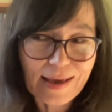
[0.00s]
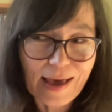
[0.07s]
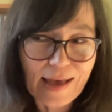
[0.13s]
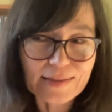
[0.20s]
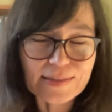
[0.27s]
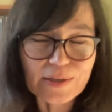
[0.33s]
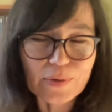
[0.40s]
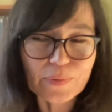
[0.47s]

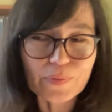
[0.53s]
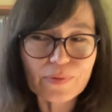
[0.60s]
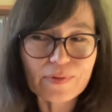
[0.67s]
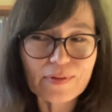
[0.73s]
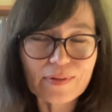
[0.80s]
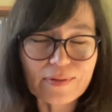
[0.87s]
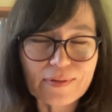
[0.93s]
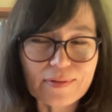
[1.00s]
And so
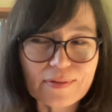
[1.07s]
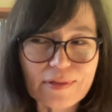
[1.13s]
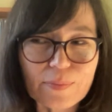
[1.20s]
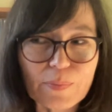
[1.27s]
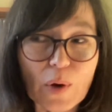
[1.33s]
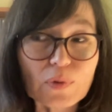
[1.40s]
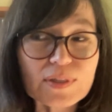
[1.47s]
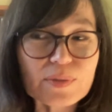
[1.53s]
the
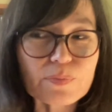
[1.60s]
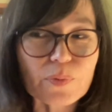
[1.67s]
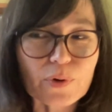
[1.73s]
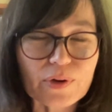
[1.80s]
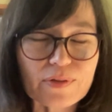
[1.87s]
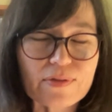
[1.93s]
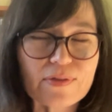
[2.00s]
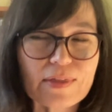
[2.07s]
most
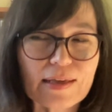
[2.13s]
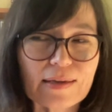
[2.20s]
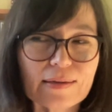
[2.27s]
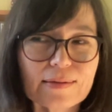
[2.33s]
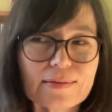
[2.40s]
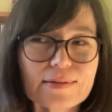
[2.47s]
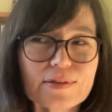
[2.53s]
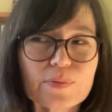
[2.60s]
important
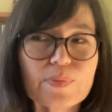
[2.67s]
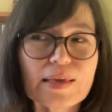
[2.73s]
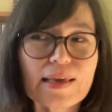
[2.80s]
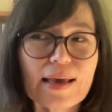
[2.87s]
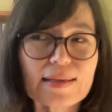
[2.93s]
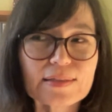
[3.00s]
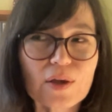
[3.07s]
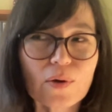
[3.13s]
thing to me
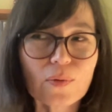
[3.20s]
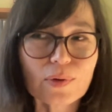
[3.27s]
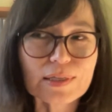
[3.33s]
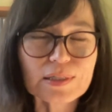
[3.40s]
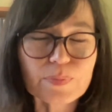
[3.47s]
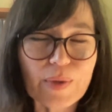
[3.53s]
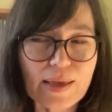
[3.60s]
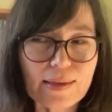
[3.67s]
has
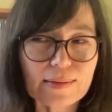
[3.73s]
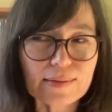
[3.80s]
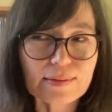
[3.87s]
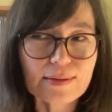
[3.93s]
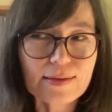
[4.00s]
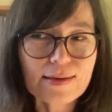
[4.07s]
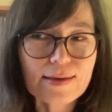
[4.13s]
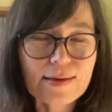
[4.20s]
always
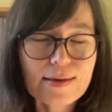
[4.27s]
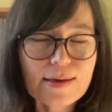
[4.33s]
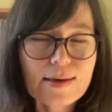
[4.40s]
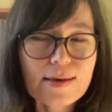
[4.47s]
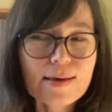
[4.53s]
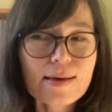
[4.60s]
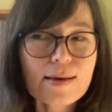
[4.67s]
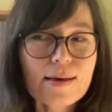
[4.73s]
been
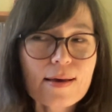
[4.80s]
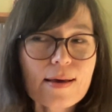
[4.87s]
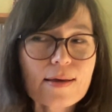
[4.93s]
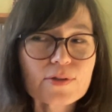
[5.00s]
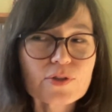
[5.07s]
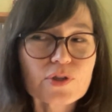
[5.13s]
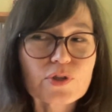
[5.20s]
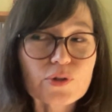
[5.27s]

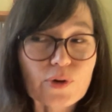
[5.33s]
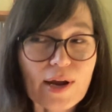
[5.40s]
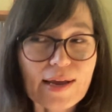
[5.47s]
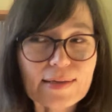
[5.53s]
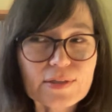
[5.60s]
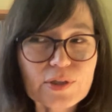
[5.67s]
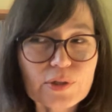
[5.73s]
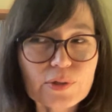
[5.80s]
to
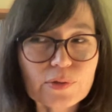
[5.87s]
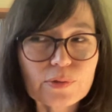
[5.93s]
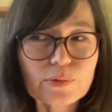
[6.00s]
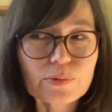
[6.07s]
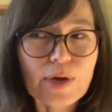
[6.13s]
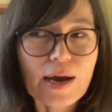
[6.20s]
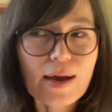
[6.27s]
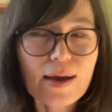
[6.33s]
try
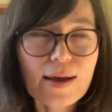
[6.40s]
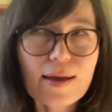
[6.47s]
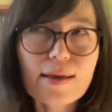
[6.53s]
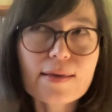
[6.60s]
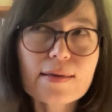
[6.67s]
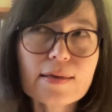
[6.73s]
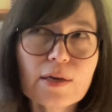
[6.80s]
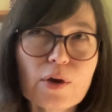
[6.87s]
to,
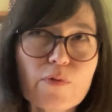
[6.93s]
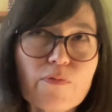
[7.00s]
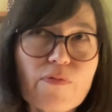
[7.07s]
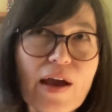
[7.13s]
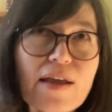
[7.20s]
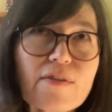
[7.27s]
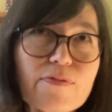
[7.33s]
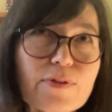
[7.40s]

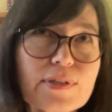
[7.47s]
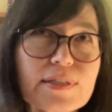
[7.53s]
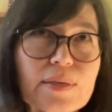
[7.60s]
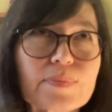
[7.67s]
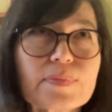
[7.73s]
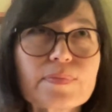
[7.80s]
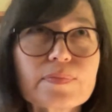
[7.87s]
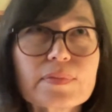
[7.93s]
fight for
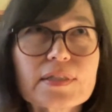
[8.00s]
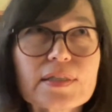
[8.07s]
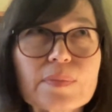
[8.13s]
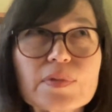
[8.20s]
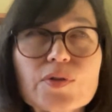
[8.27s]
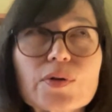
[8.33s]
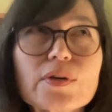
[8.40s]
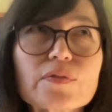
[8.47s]
some
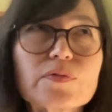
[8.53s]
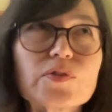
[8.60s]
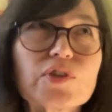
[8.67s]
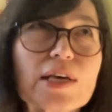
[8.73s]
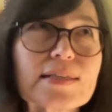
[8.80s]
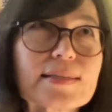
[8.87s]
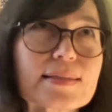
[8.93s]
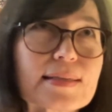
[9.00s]
sort of
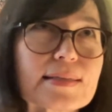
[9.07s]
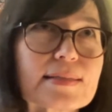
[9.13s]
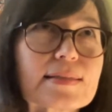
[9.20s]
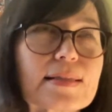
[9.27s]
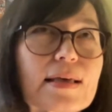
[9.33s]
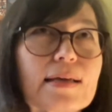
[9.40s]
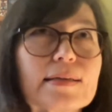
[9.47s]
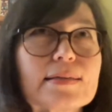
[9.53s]
justice
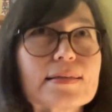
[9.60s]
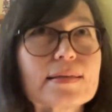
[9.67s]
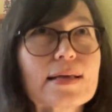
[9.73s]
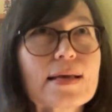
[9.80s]
that